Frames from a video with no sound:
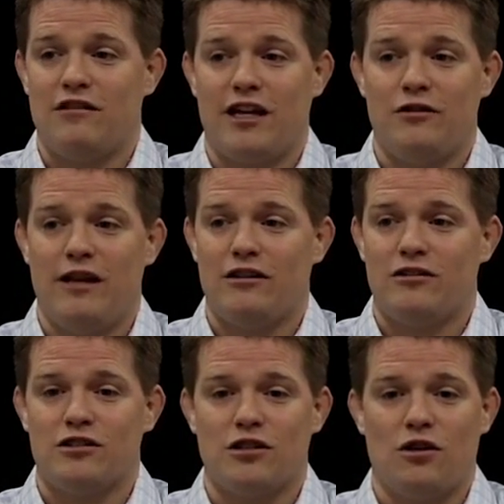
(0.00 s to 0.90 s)
Everything I do now
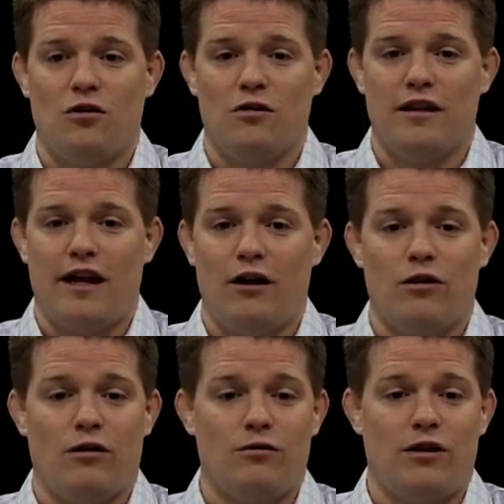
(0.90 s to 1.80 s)
turns to gold, and I
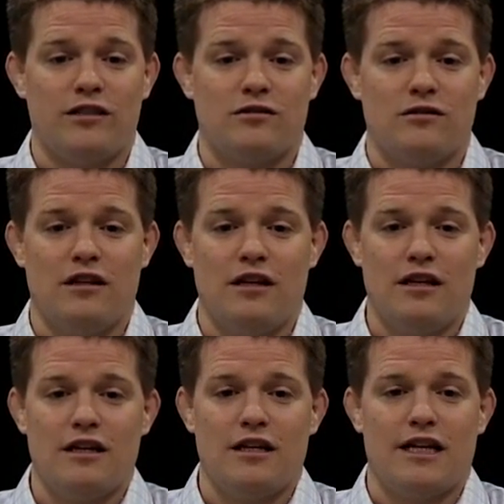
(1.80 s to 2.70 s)
owe it all to Russell.
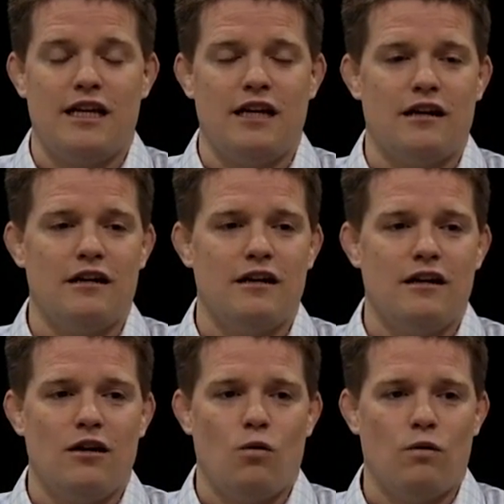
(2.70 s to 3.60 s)
Click here.